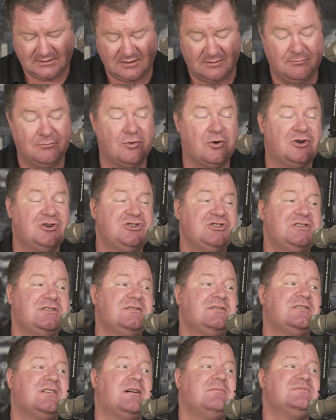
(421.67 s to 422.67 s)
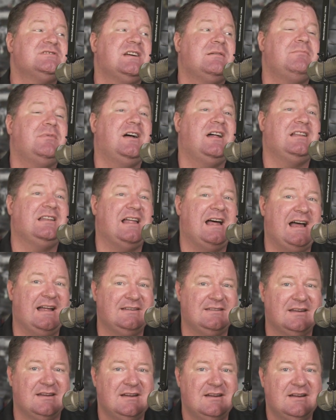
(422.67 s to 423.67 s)
Abortion comes up a
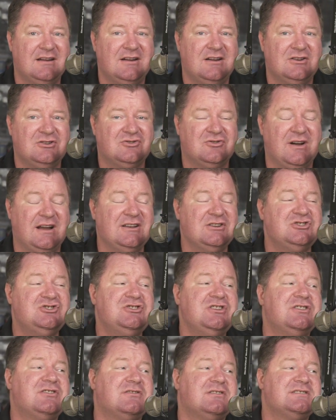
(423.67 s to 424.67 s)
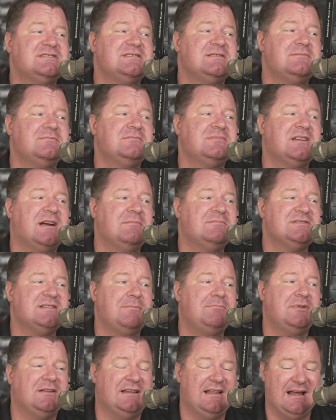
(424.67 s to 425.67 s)
lot. Transgenderism comes
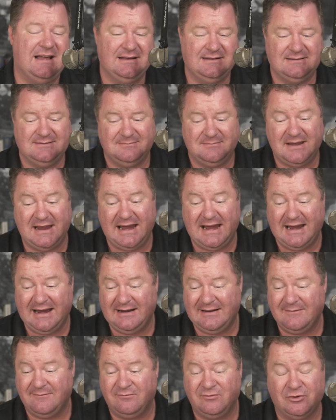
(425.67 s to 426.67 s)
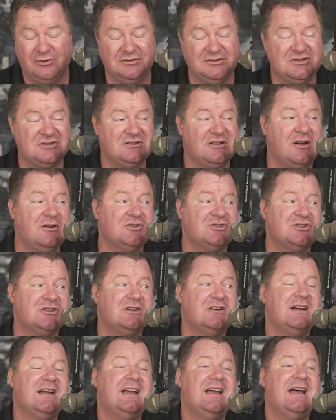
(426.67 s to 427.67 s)
up a lot. And full
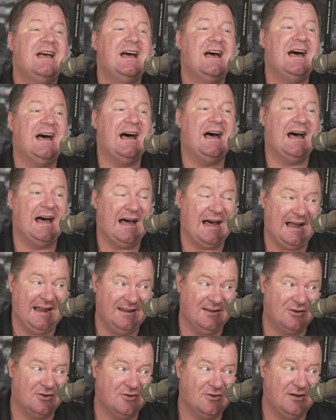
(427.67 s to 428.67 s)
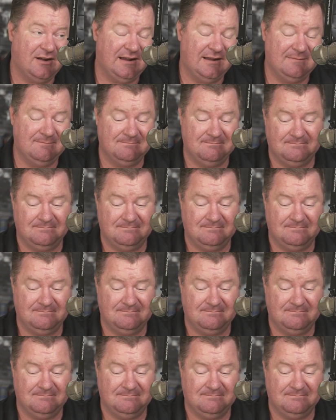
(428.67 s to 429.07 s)
disclosure, I agree.